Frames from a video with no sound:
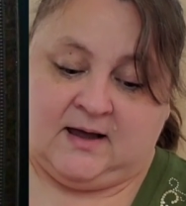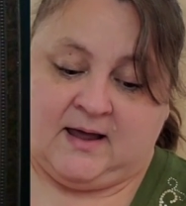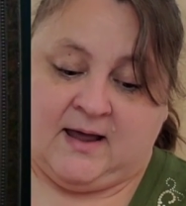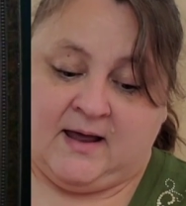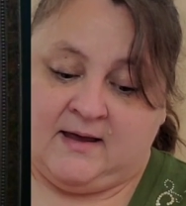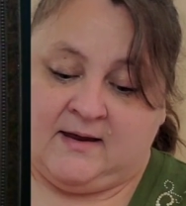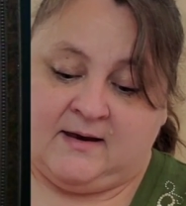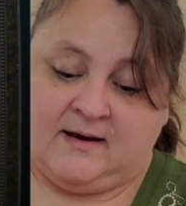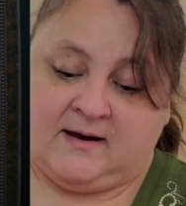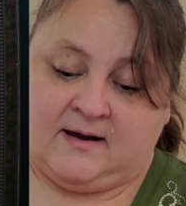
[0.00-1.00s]

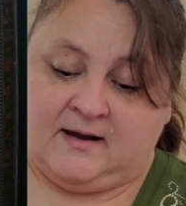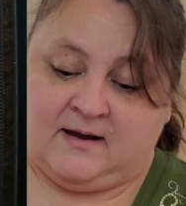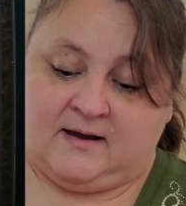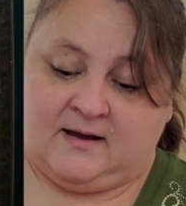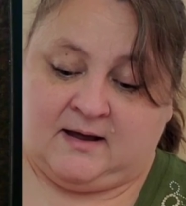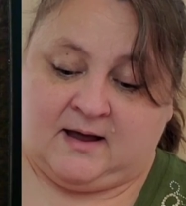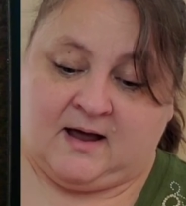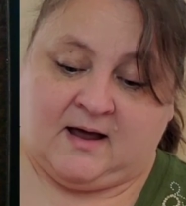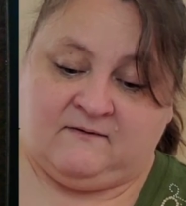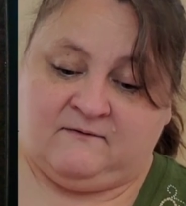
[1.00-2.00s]
And
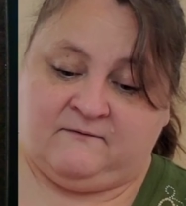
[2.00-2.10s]
I,